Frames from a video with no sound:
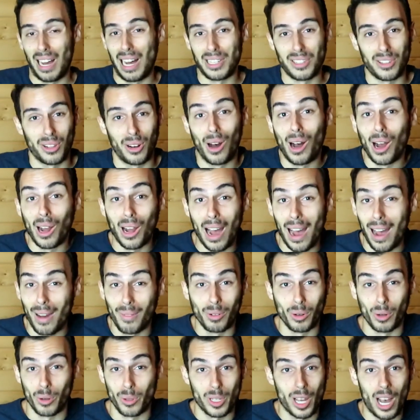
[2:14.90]
I don't know, I
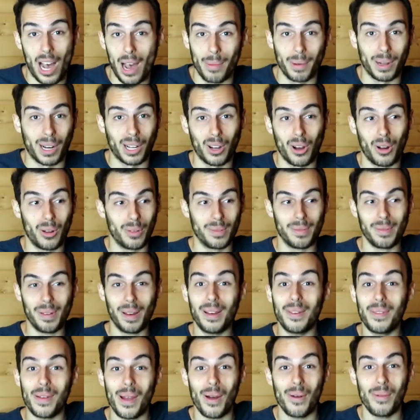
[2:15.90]
haven't got time and I can't
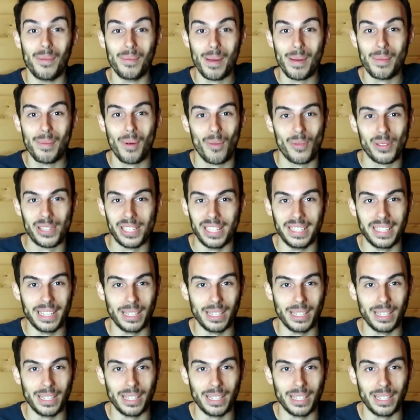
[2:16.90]
be bothered to